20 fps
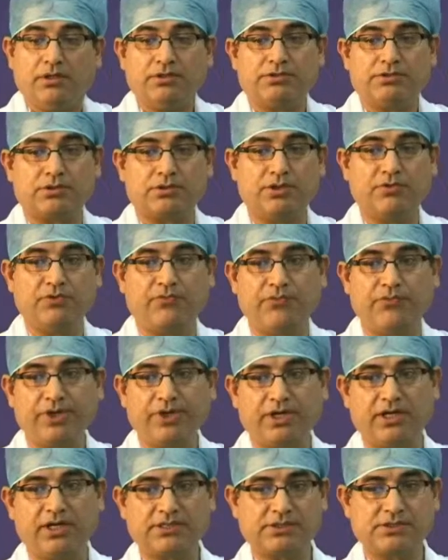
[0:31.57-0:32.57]
So if
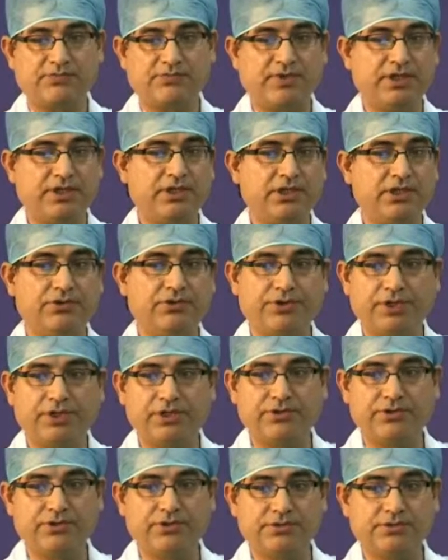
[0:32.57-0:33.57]
we classify the aortic
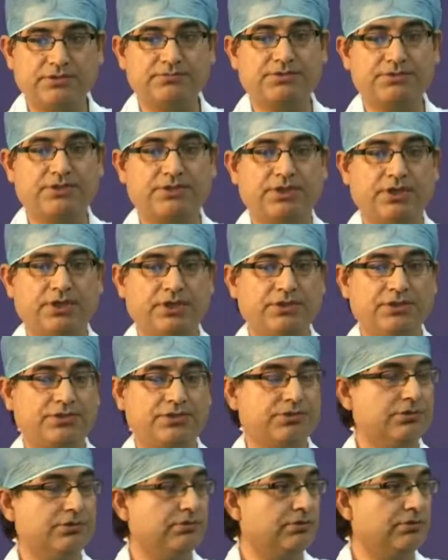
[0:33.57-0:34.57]
aneurysms
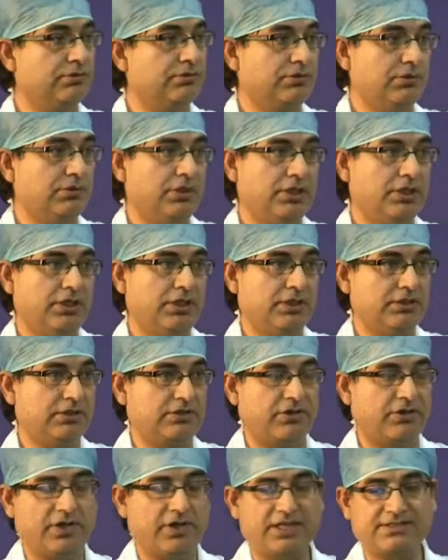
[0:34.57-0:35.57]
into
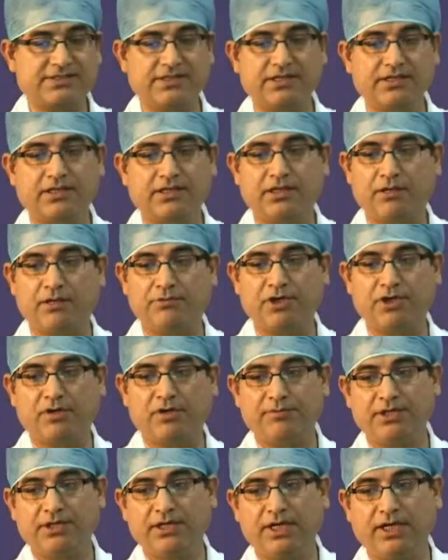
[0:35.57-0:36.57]
thoracic,
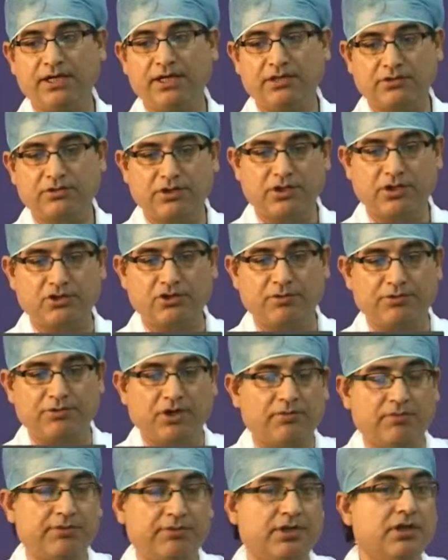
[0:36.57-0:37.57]
abdominal and
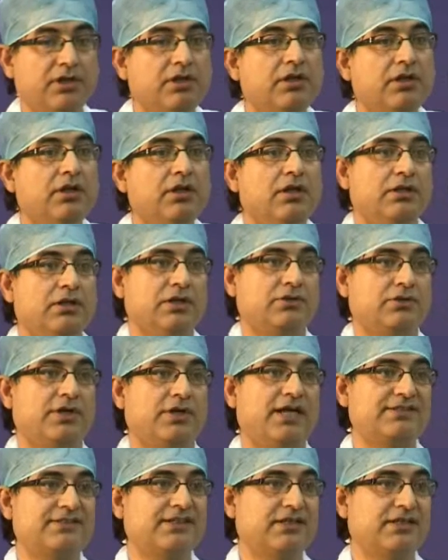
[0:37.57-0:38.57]
thoracoabdominal, the
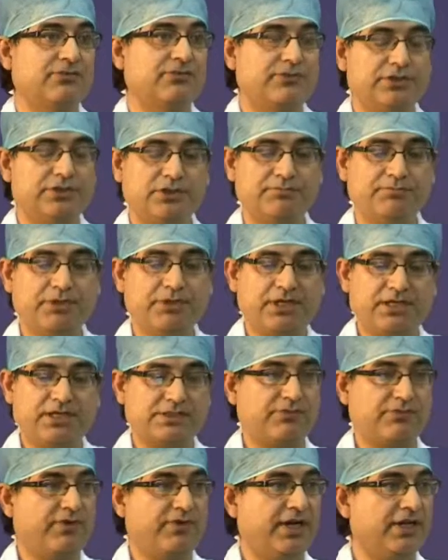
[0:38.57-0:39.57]
thoracic can further be
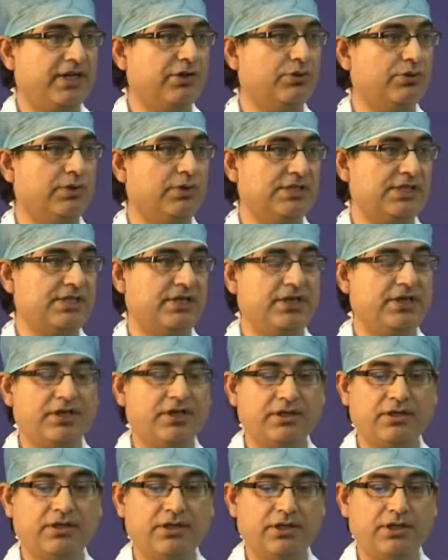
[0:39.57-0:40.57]
classified into
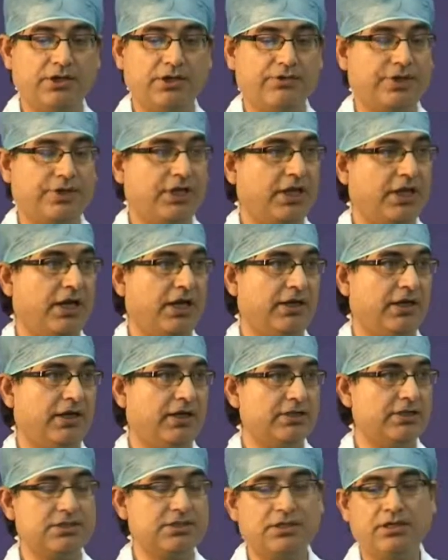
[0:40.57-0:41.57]
ascending aortic and
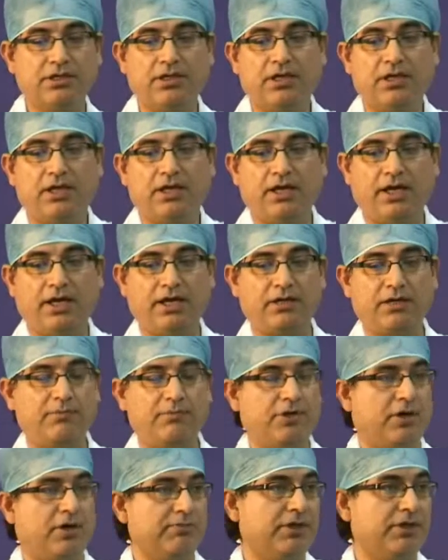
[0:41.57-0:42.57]
arch, and
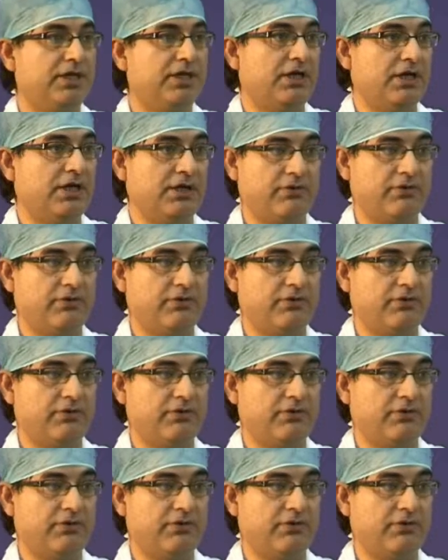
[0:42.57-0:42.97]
abdominal